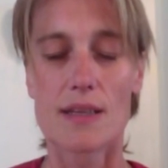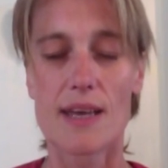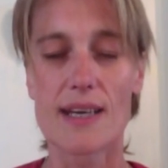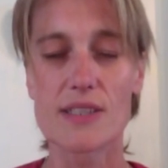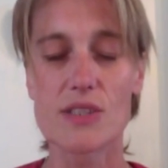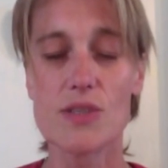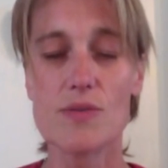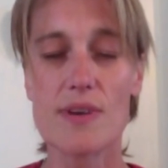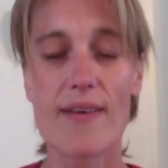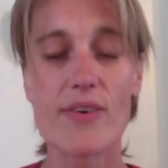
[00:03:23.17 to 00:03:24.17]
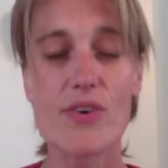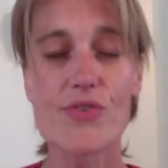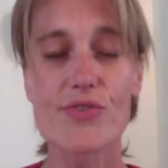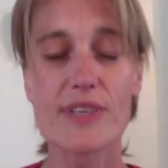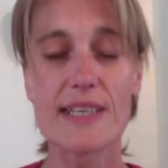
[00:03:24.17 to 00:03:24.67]
that you never
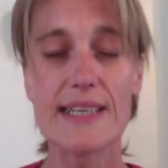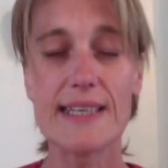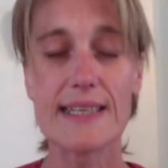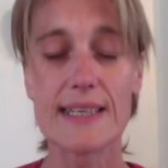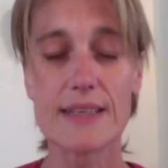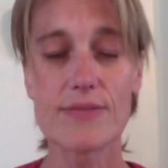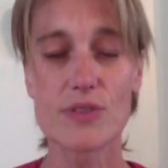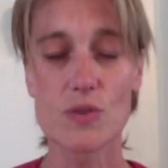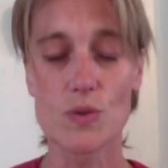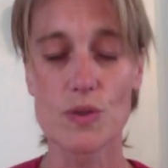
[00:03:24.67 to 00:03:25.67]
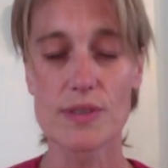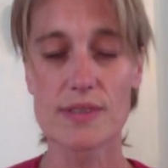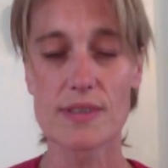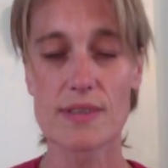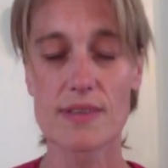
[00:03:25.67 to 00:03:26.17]
really leave
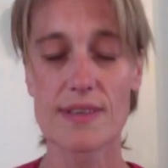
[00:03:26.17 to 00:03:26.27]
Source,